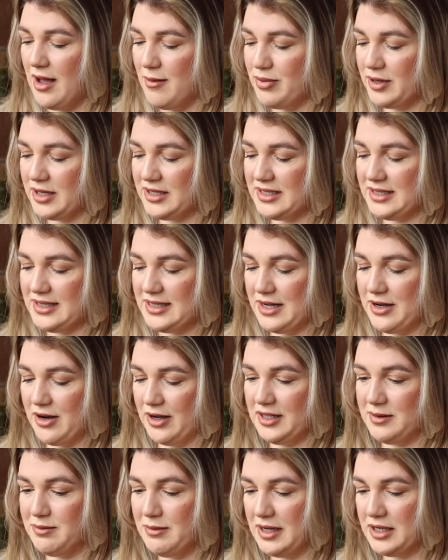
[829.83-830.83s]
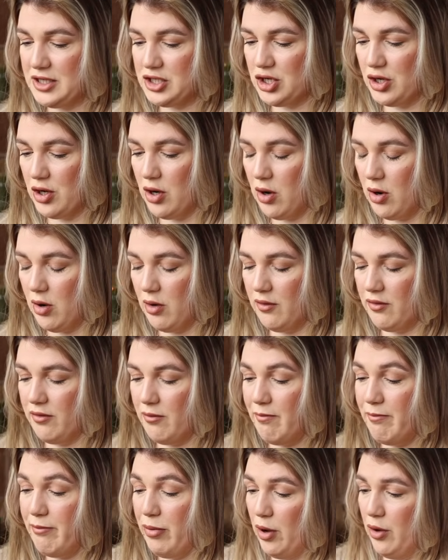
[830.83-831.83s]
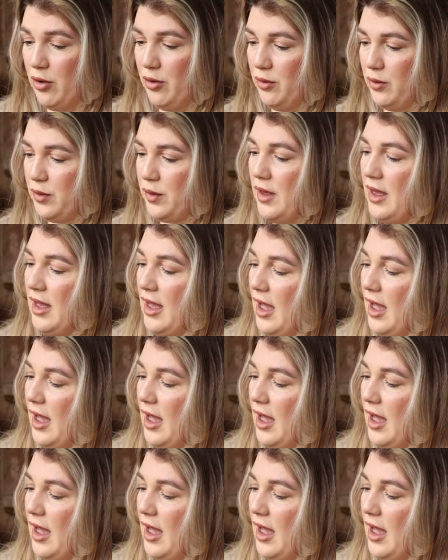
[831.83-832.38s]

because it's that nice mixture of both.